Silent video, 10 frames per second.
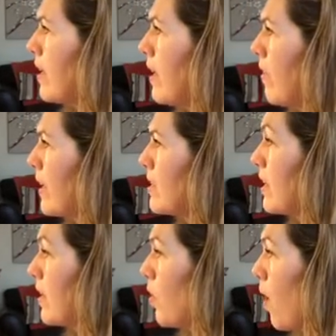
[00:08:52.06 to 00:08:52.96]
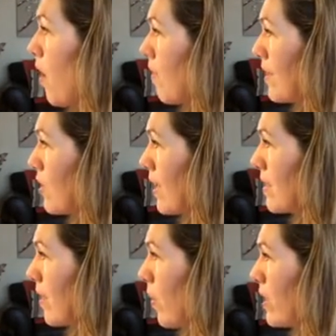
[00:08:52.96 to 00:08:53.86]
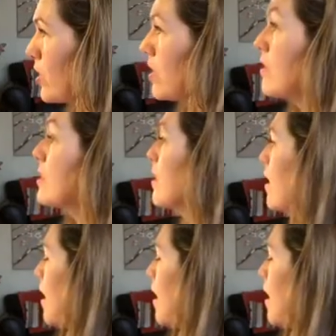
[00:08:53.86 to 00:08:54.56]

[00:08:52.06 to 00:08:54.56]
here and I can see that you are actually asking questions.